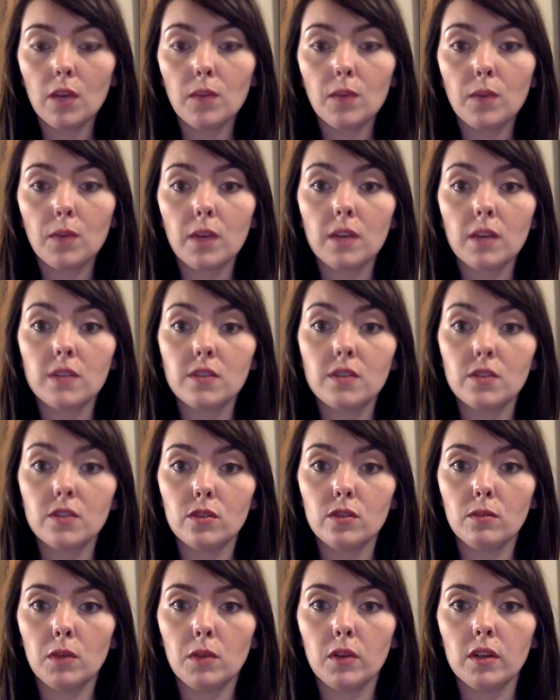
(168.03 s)
Because
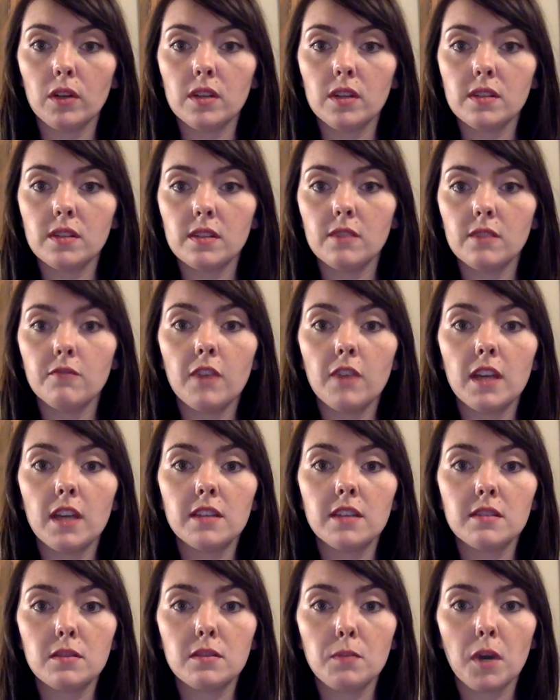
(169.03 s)
Pseudomonas
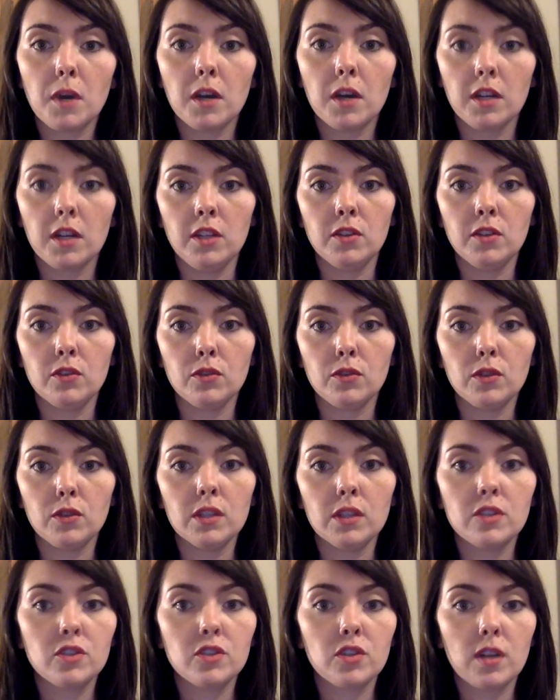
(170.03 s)
invades the body through
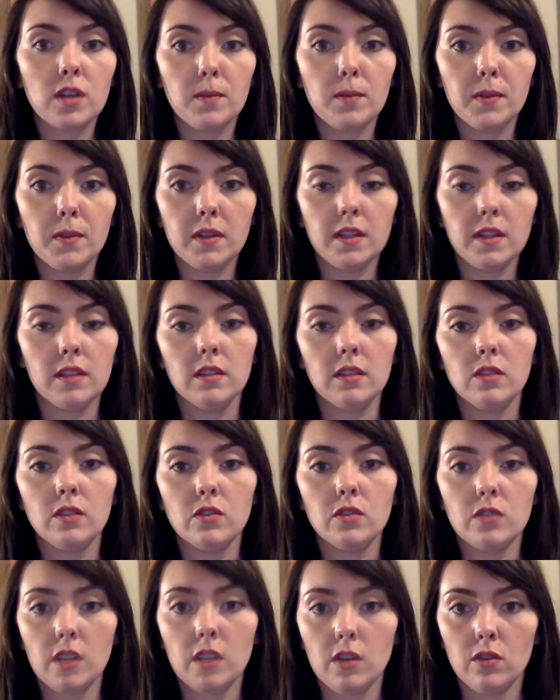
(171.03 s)
injured epithelial
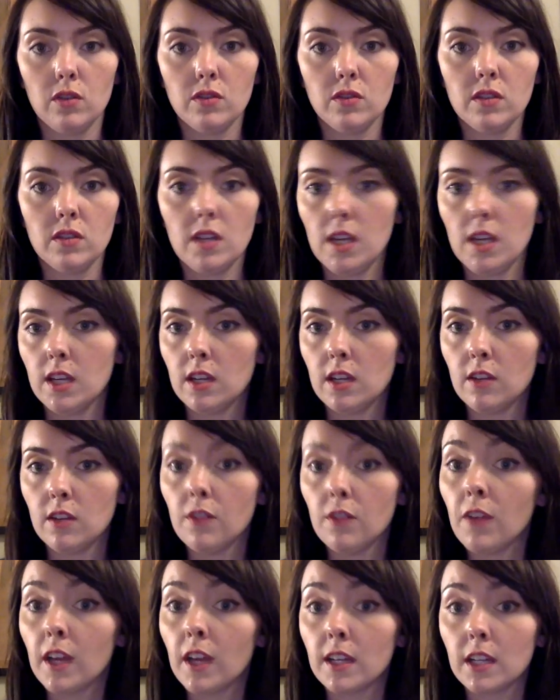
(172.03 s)
cells, it can
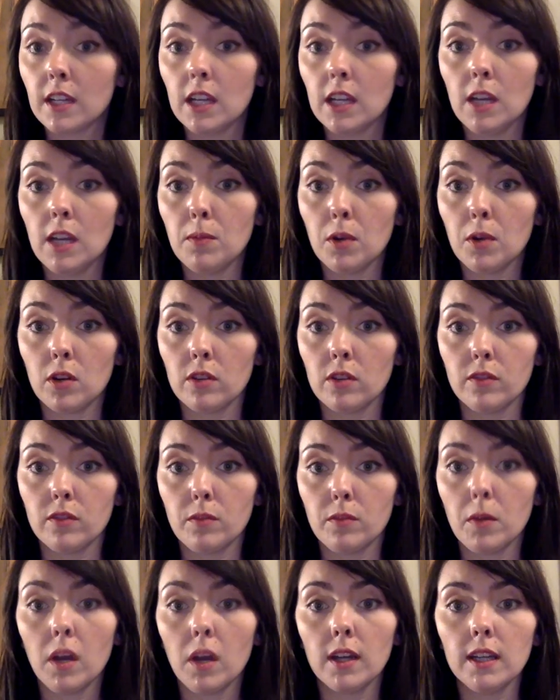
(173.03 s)
affect any part of the
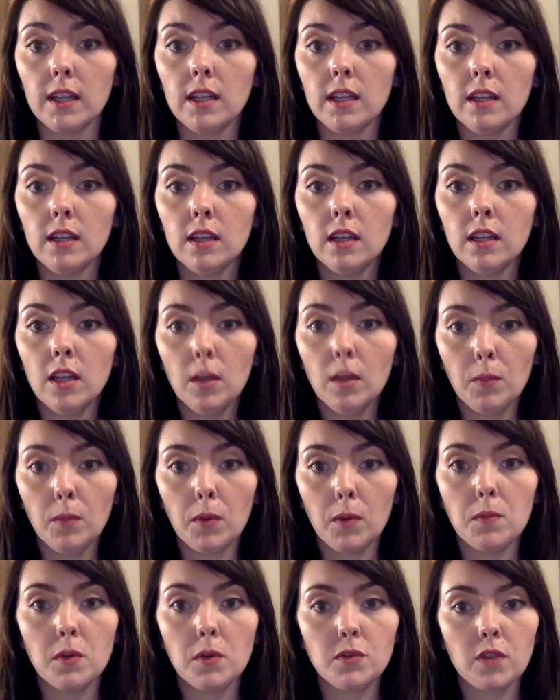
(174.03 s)
body, but
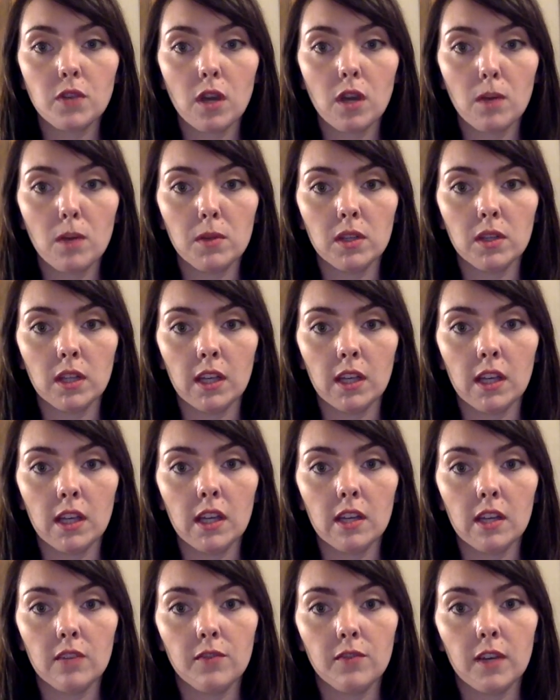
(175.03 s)
most commonly
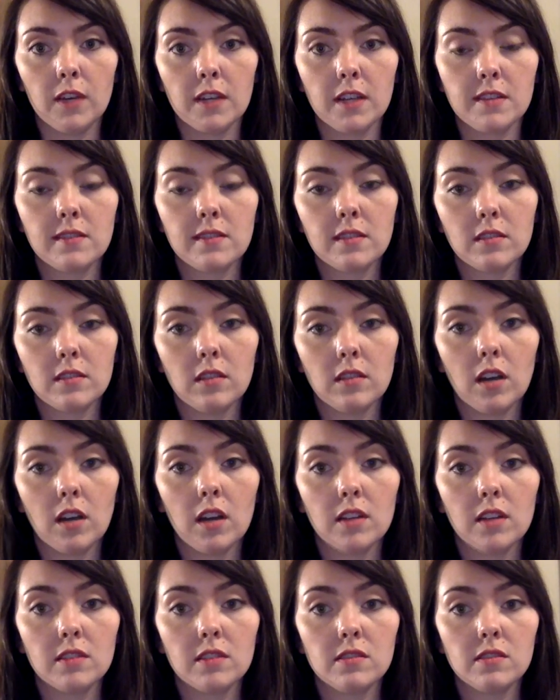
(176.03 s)
it affects the
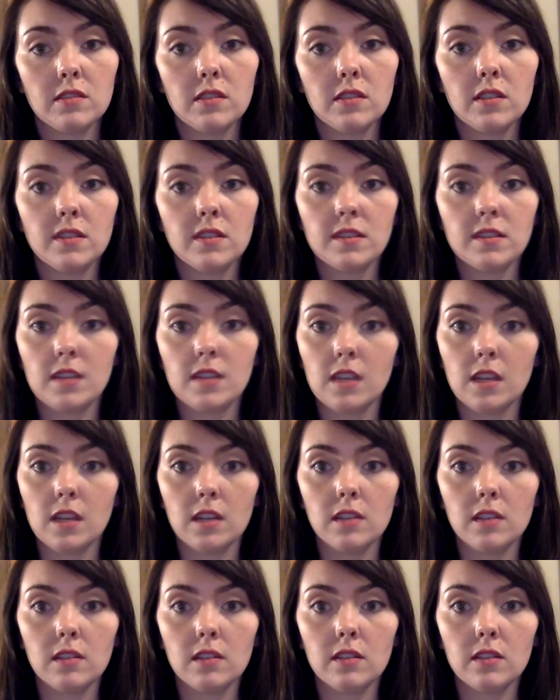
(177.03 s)
lungs,
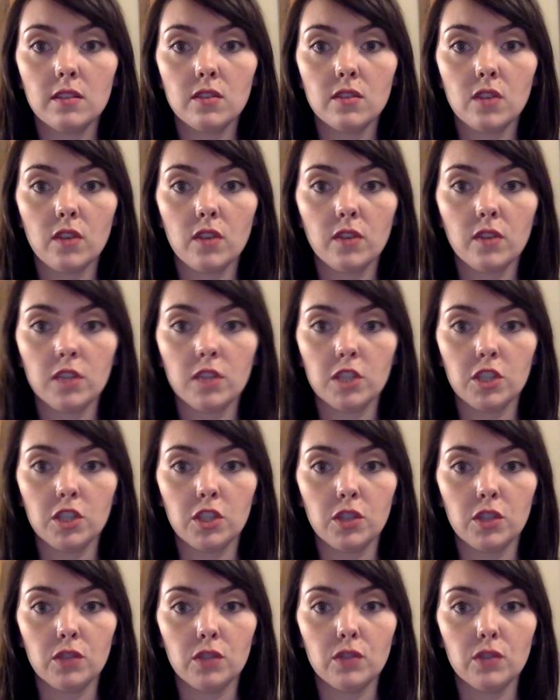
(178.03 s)
skin, soft
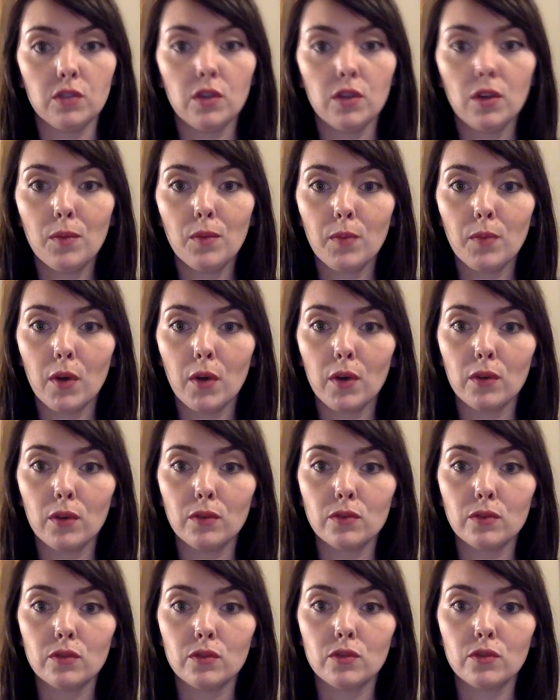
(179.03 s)
tissues,
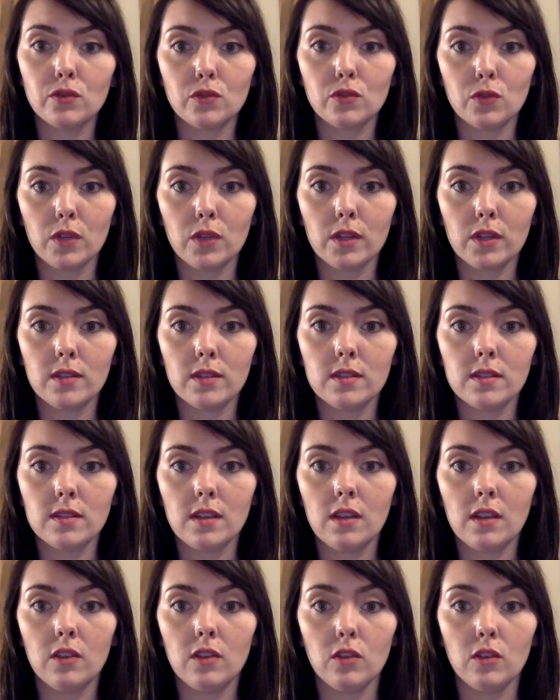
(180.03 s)
bones, joints,
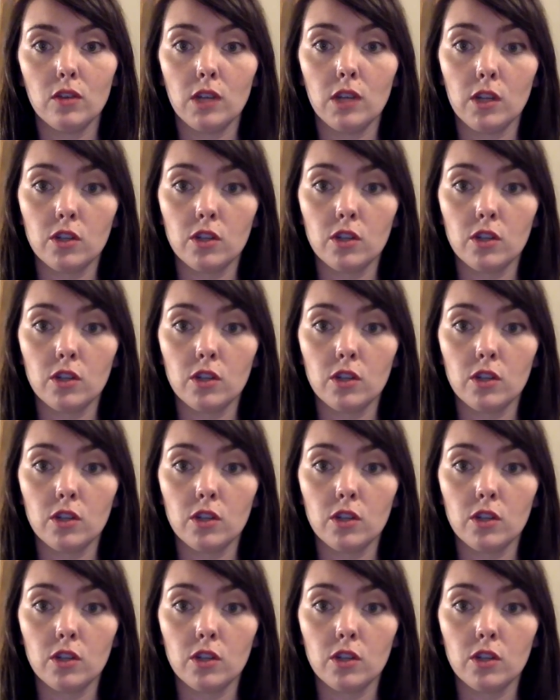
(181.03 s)
and urinary